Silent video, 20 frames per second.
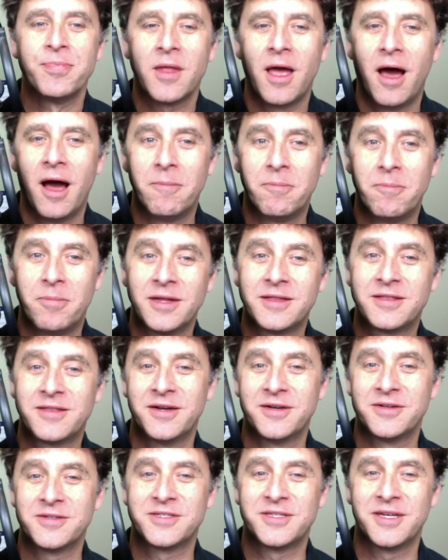But
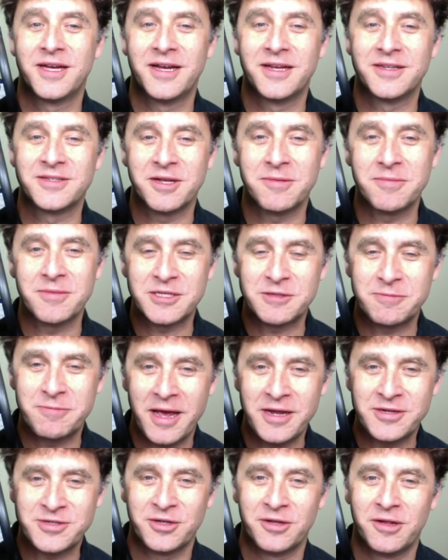there's something
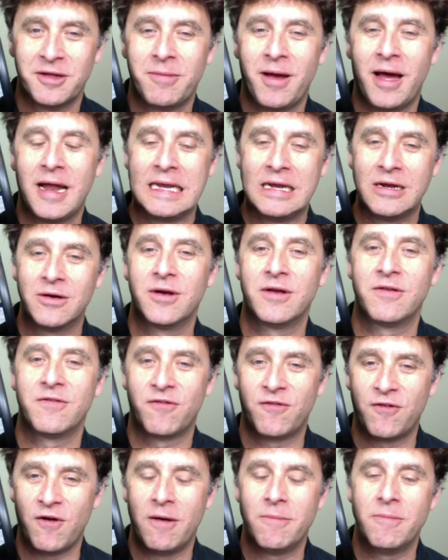special about hearing
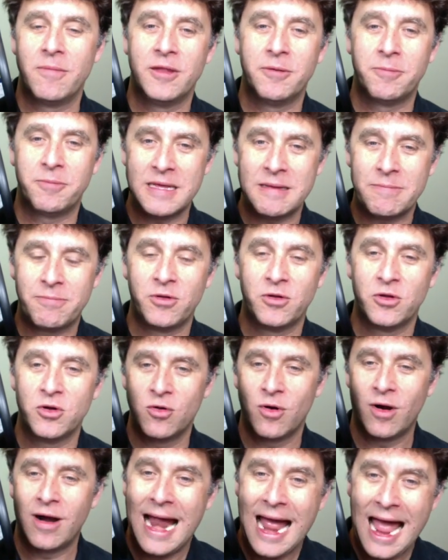from the people who are